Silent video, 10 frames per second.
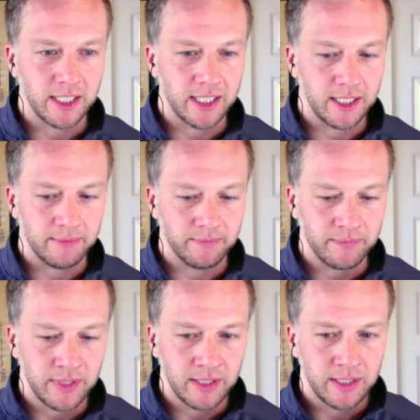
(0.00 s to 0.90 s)

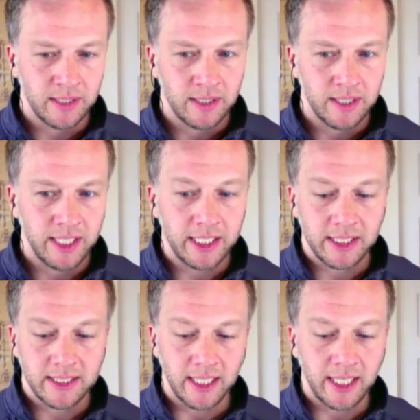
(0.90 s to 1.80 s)
Not
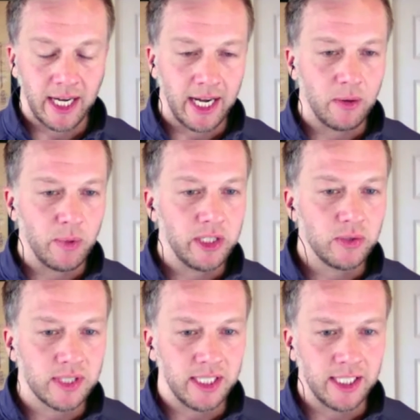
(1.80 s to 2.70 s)
just how we
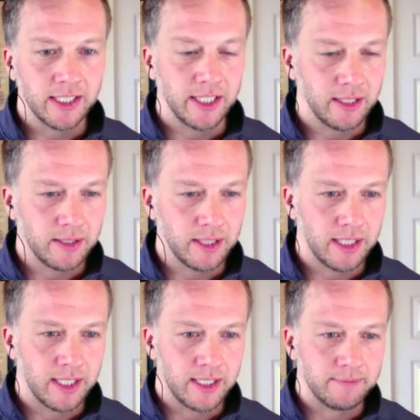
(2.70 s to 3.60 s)
use needling.
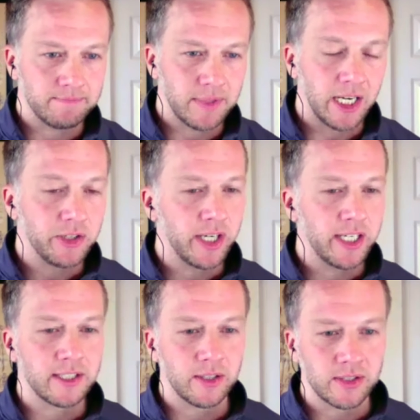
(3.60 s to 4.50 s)

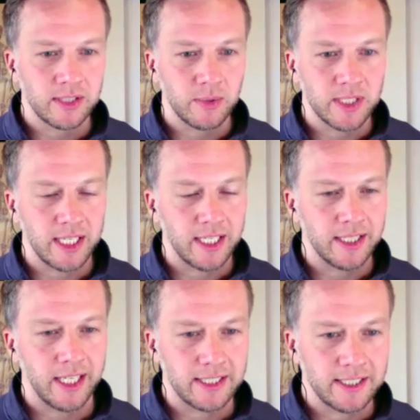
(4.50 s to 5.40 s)
Andreas Olson was on
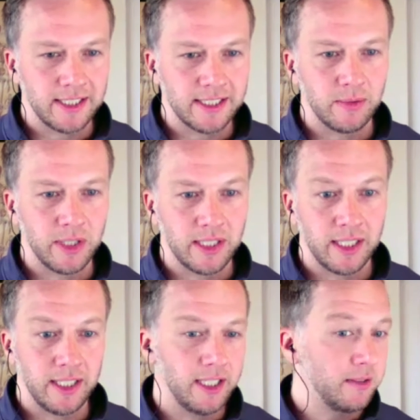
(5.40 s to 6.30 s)
last season
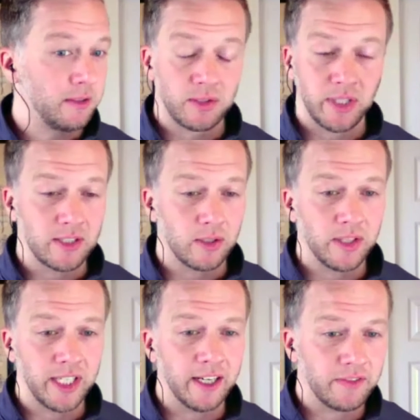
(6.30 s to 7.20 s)
and he treats
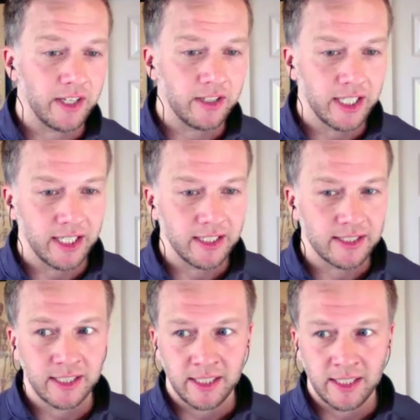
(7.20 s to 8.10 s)
only NFL
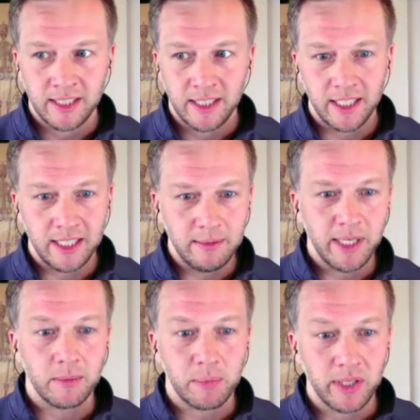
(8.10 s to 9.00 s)
guys. And he
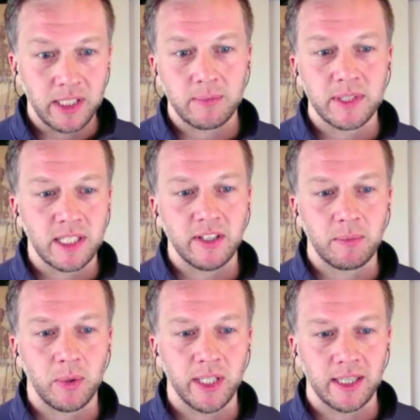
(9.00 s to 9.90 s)
made a pretty specific
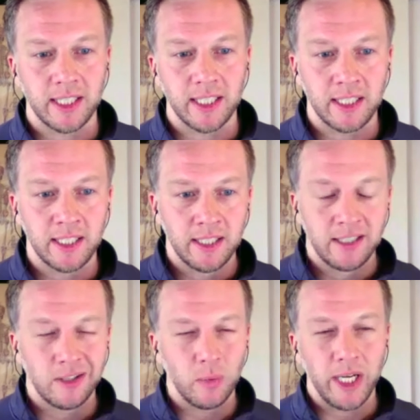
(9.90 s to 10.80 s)
point that
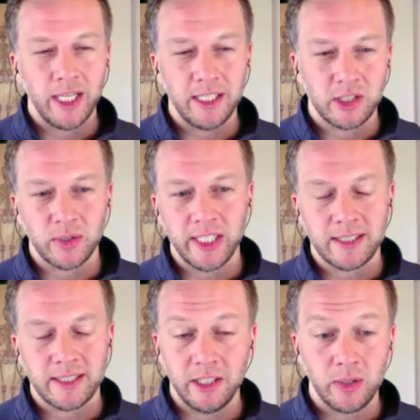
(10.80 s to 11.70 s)
the way he
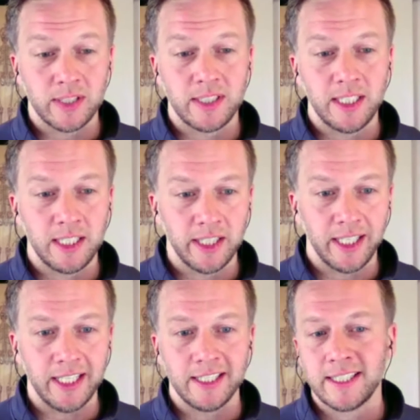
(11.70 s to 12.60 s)
treats and uses needling
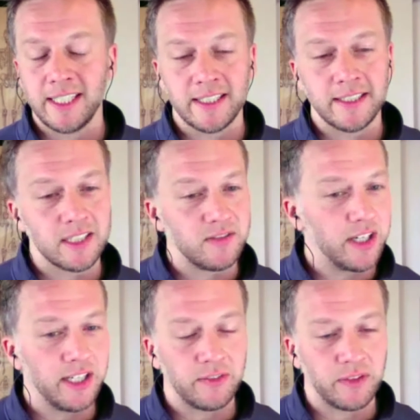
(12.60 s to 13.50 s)
in season is
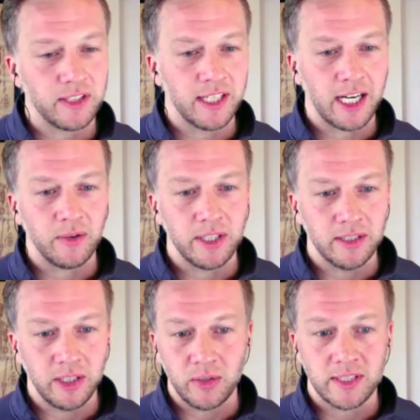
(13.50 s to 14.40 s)
very different than how
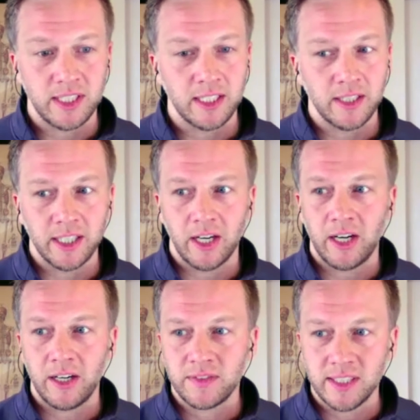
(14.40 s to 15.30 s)
he uses needling
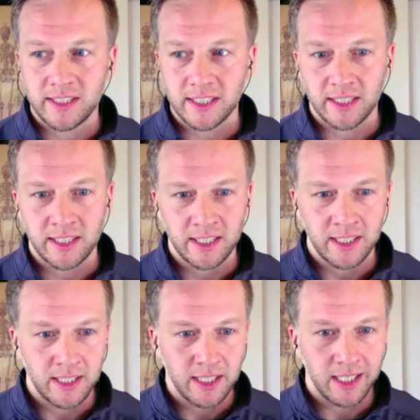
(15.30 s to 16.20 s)
off season.
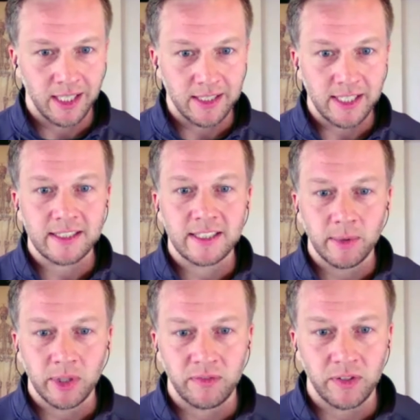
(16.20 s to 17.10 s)
Is that
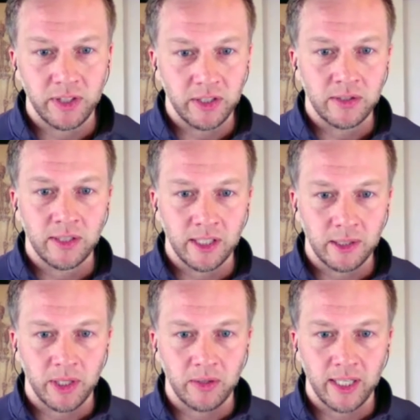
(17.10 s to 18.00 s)
similar for you and the
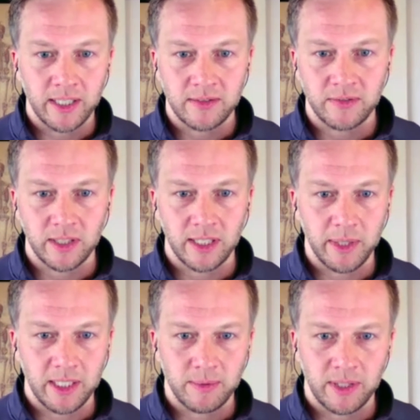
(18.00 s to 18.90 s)
pro guys for
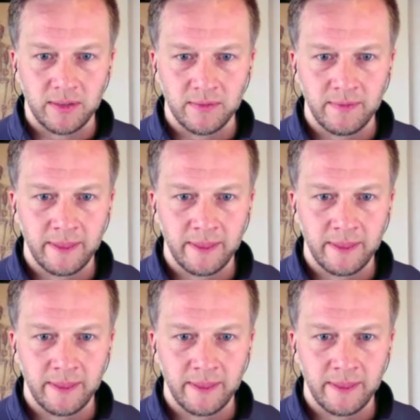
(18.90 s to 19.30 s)
baseball?